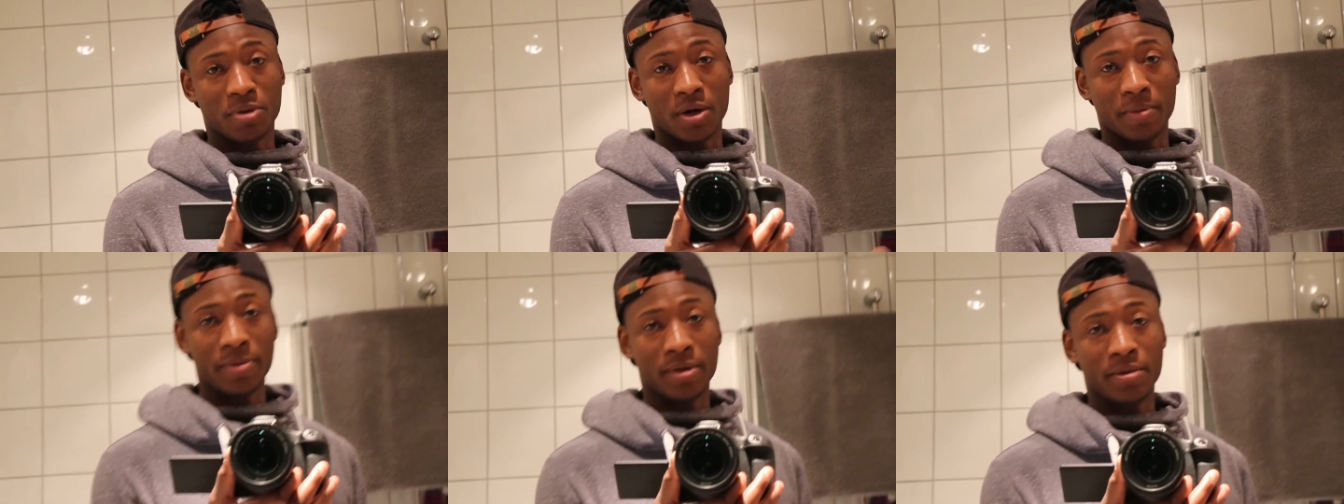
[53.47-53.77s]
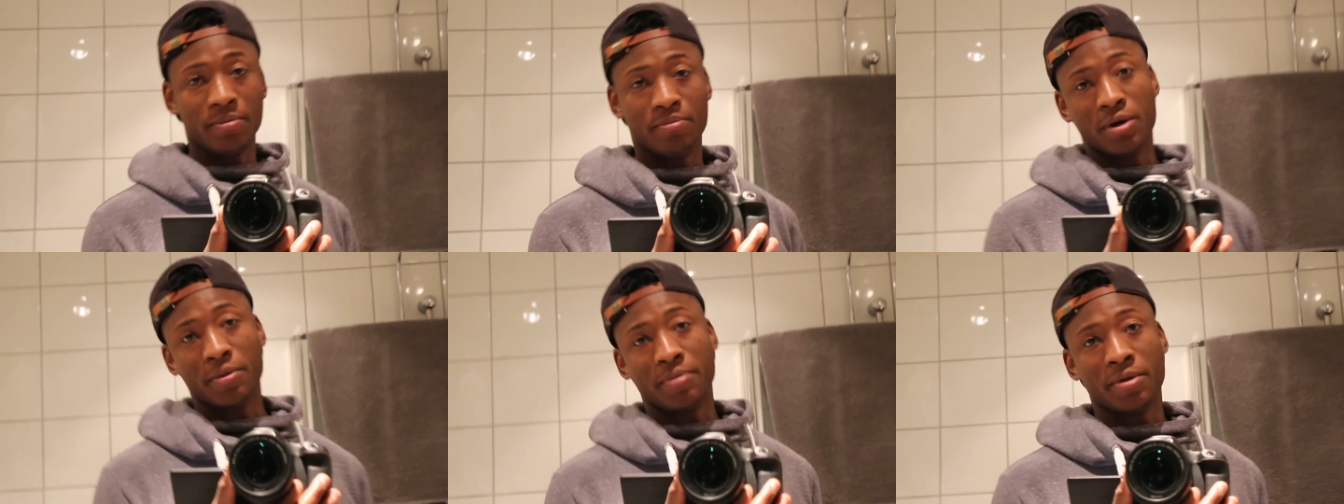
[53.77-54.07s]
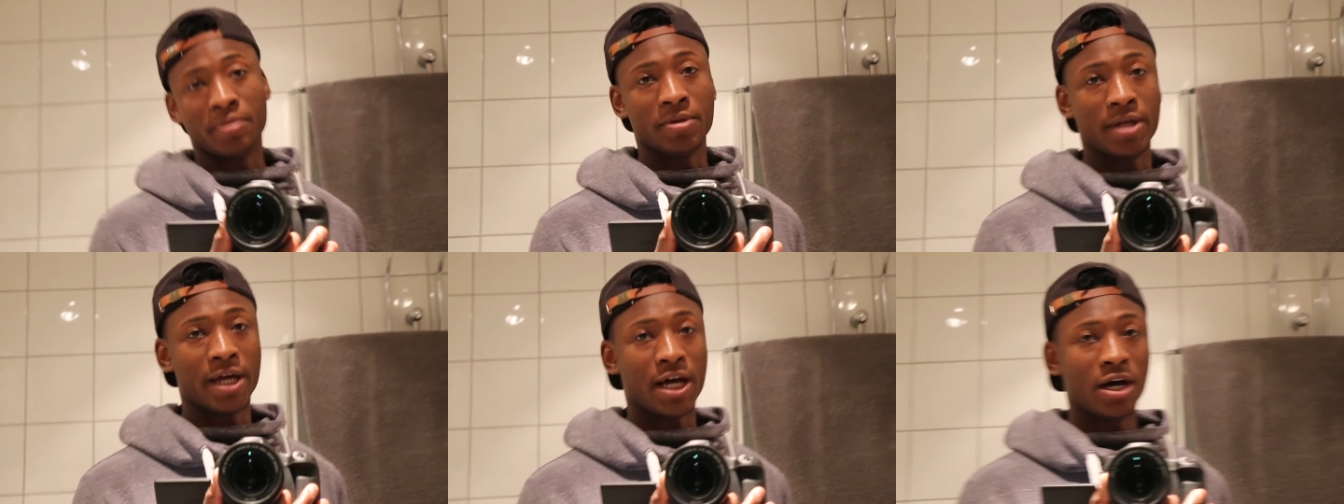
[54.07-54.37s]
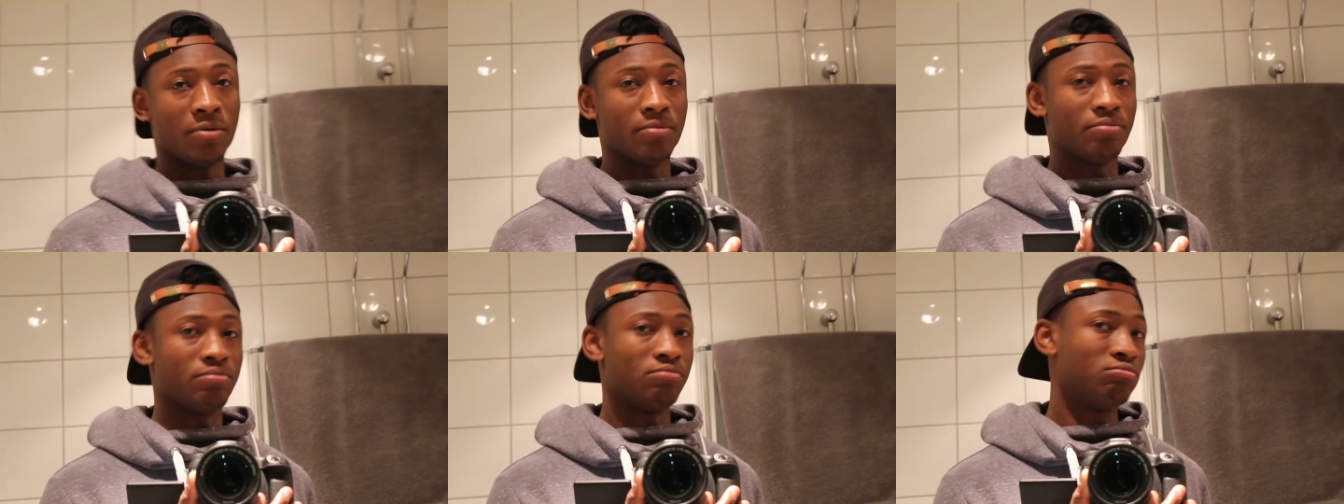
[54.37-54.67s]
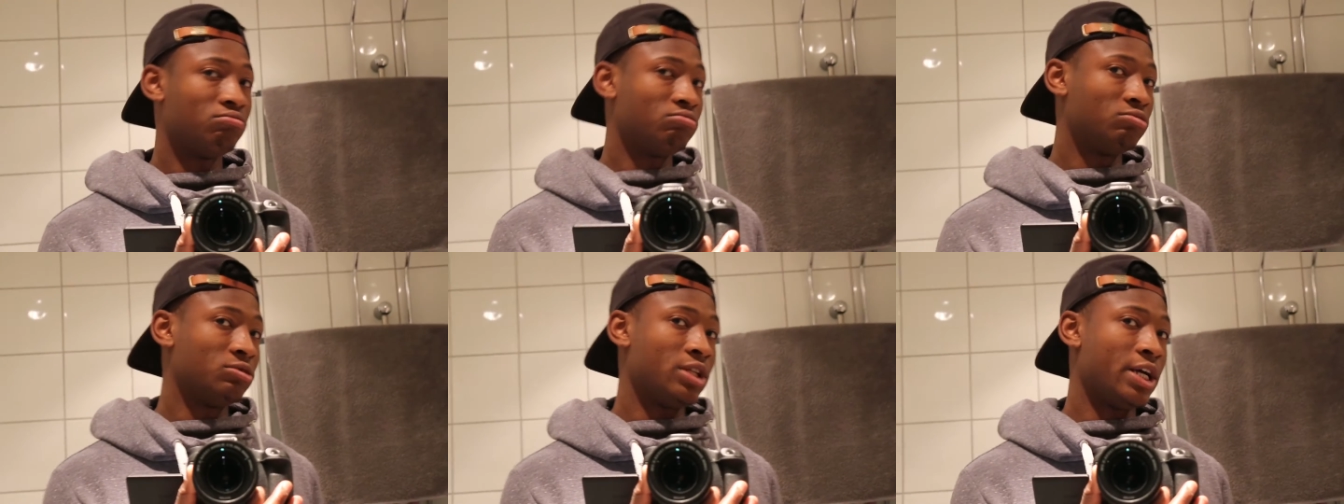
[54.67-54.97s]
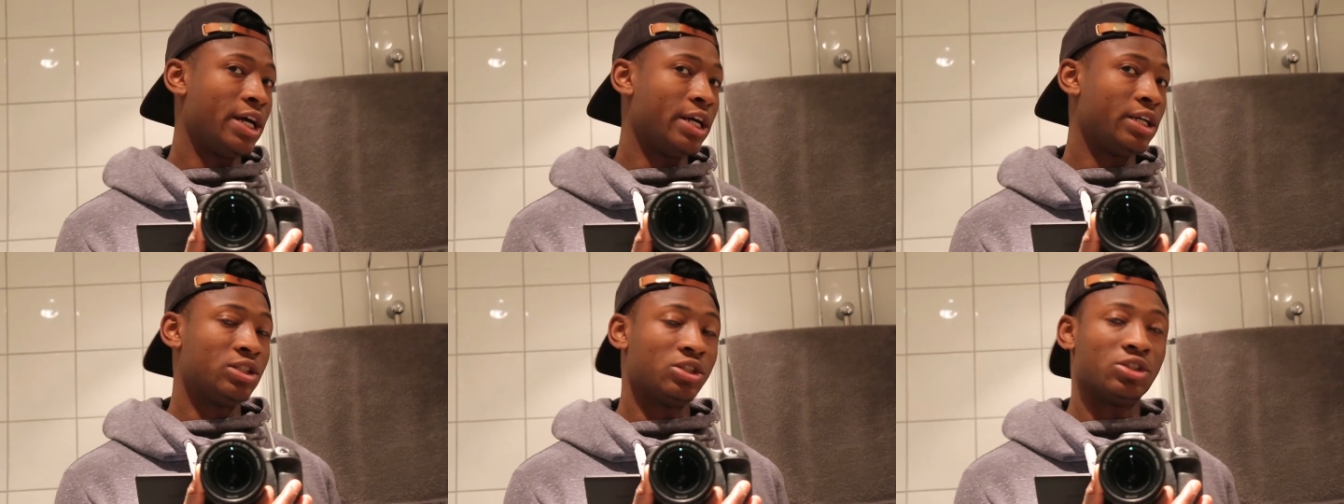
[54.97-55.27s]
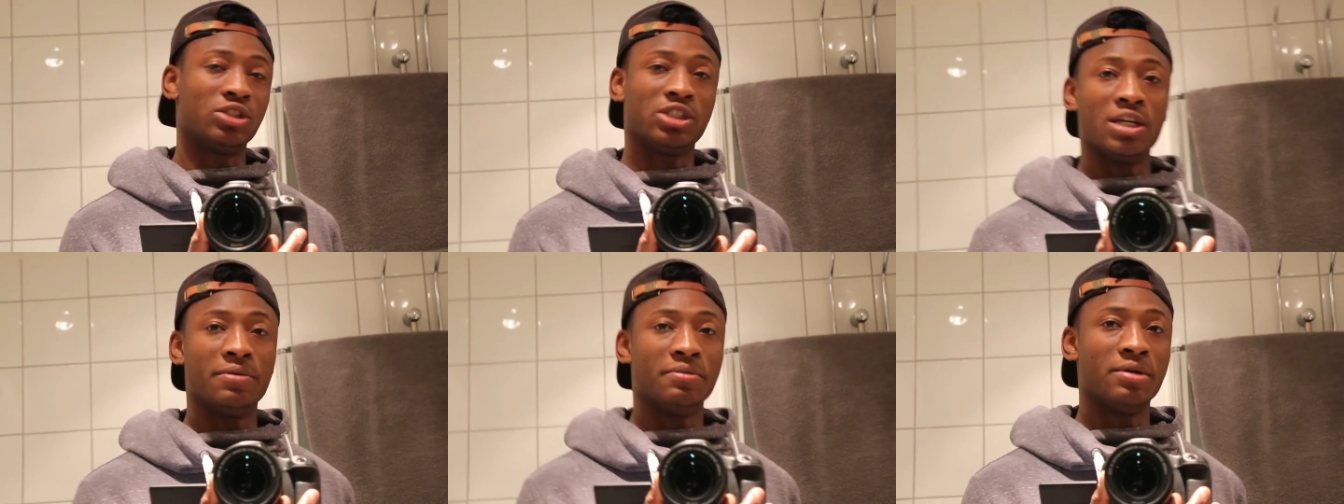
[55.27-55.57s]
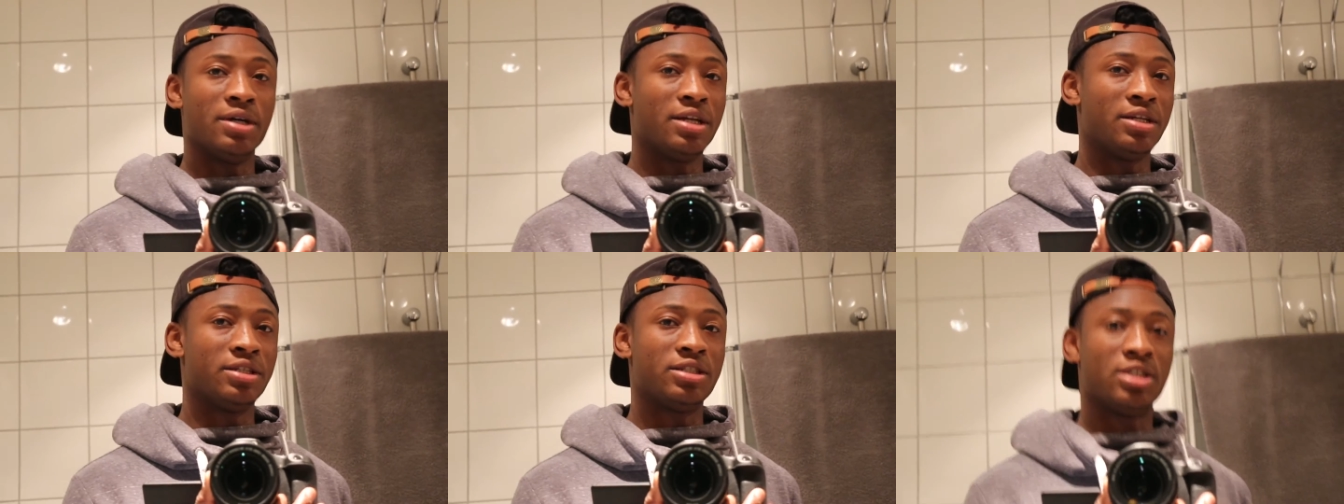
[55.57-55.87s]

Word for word: pop them down. Like, just give me any